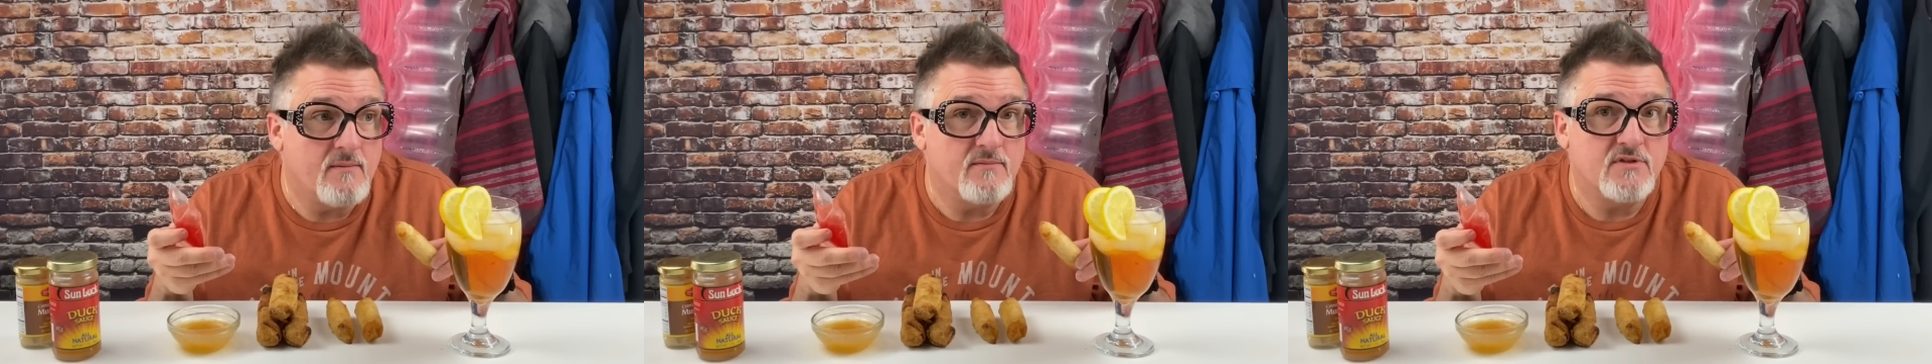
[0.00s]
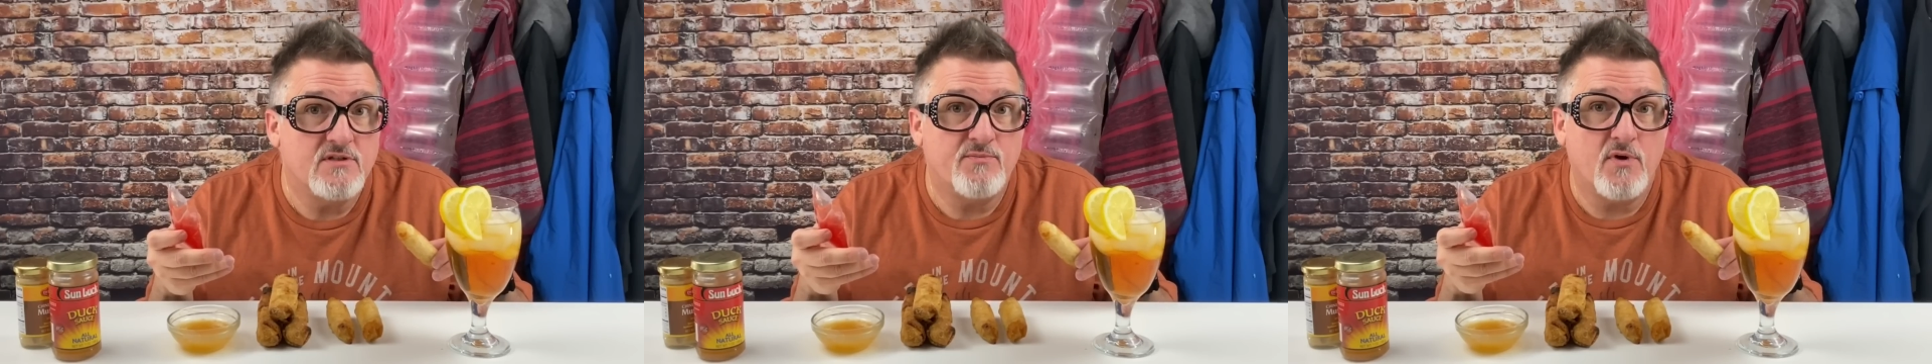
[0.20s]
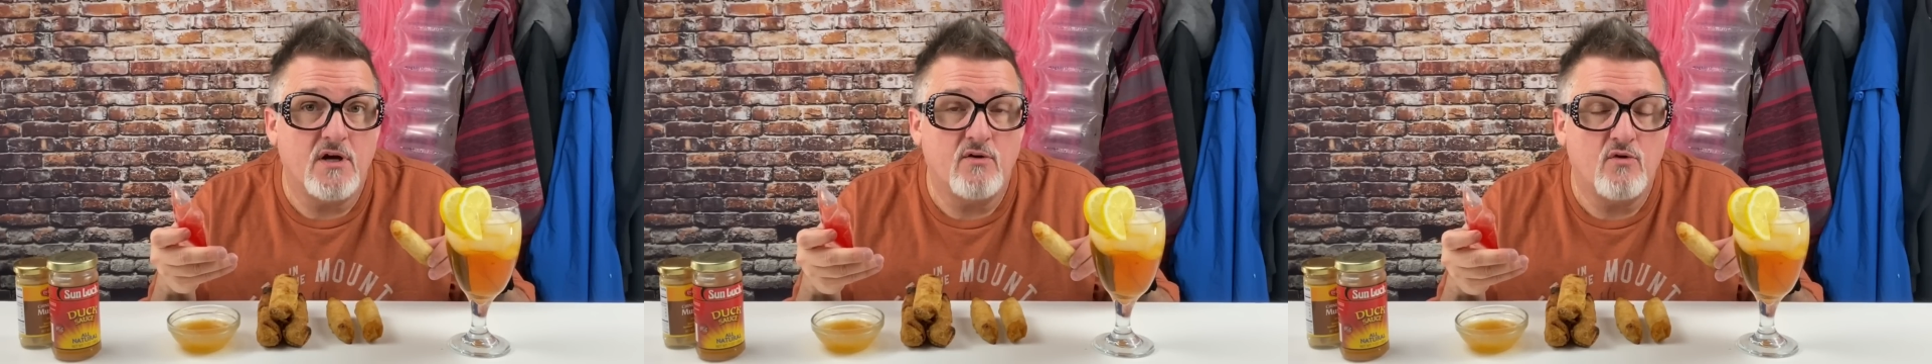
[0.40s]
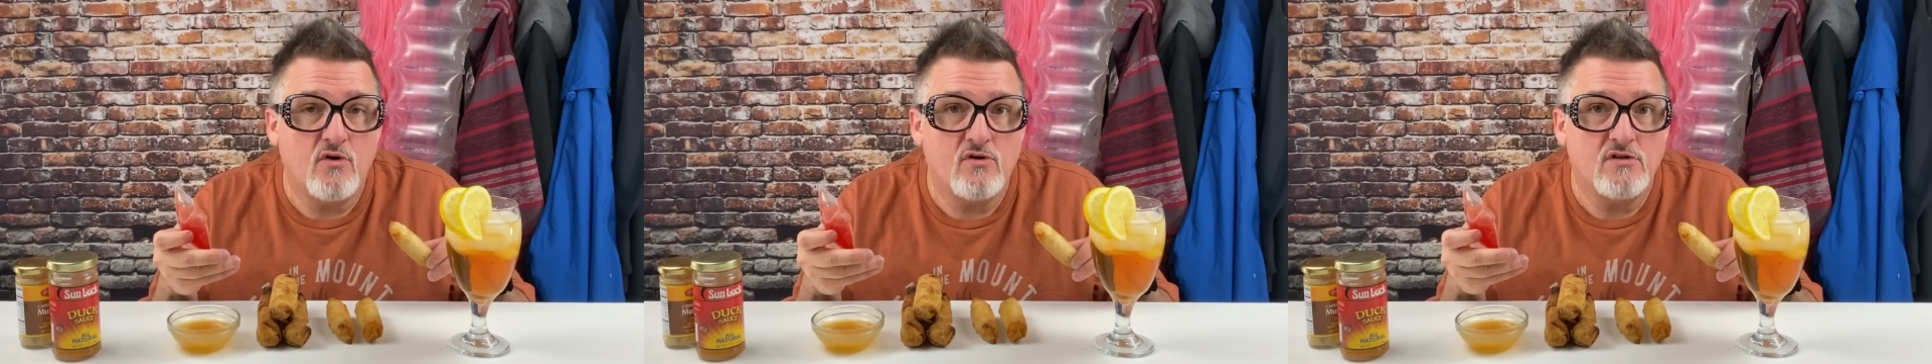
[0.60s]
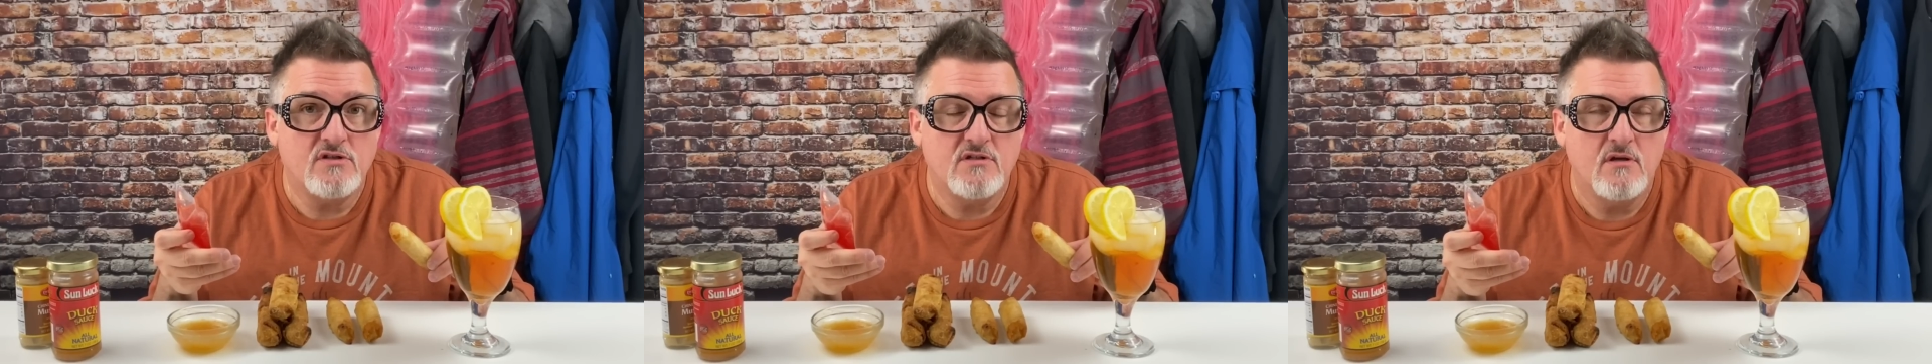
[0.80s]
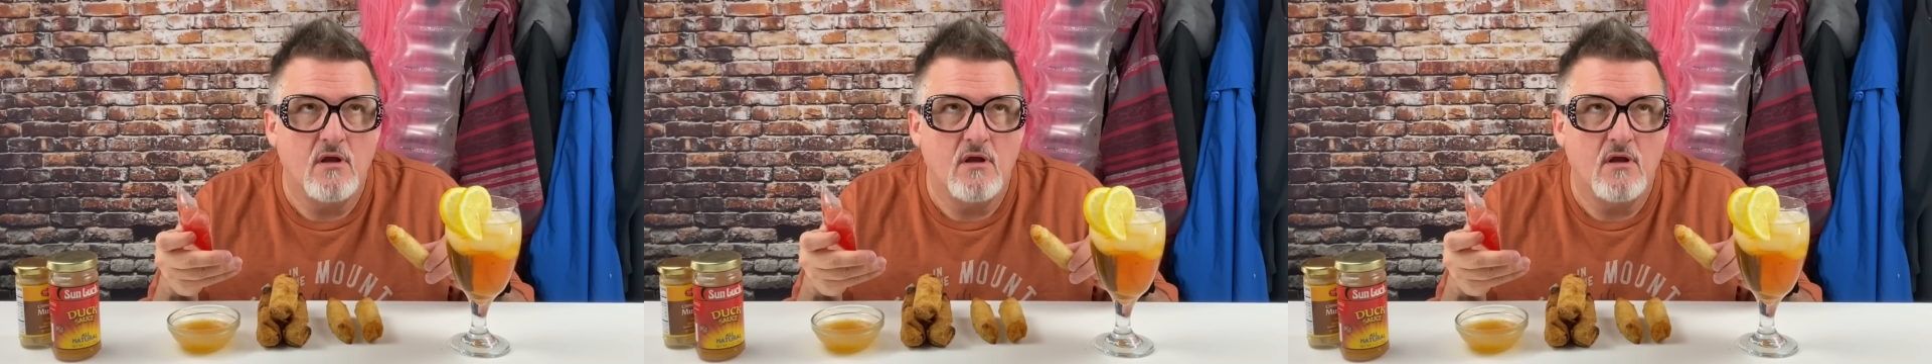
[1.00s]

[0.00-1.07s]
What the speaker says: spring rolls.